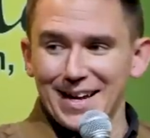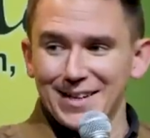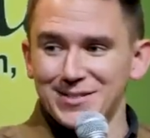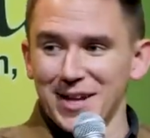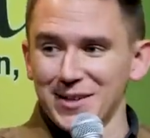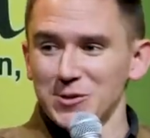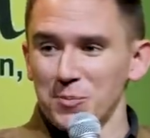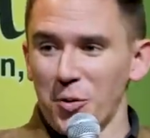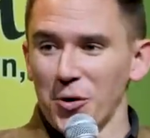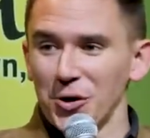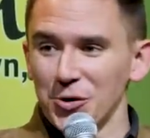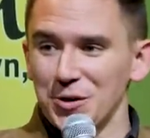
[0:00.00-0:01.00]
A tech
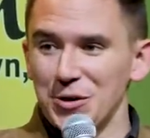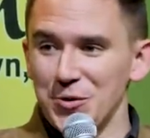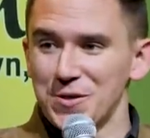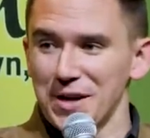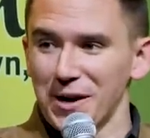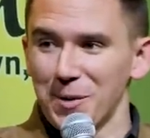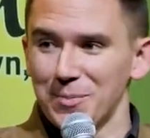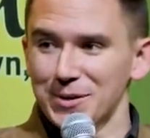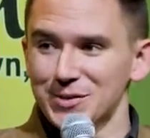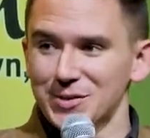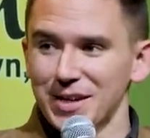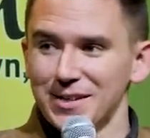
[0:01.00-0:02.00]
support or a new
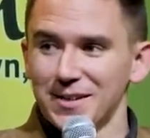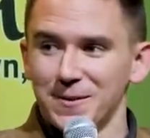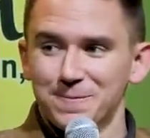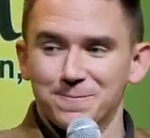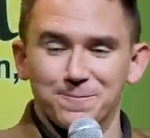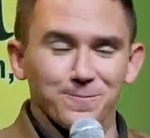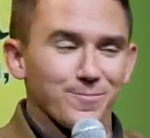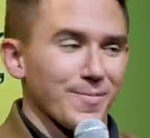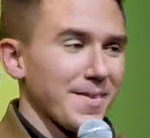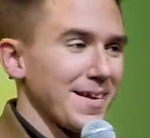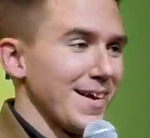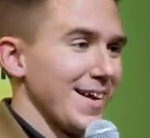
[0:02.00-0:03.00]
therapist,
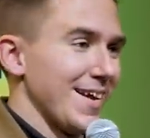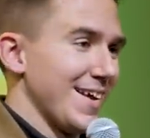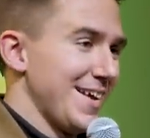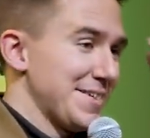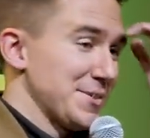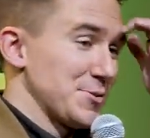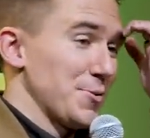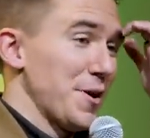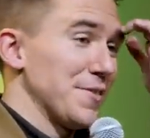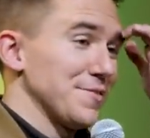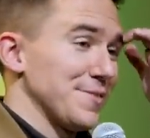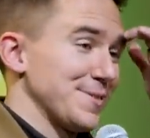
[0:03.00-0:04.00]
huh? This is
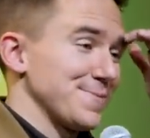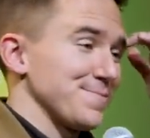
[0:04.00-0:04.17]
rough.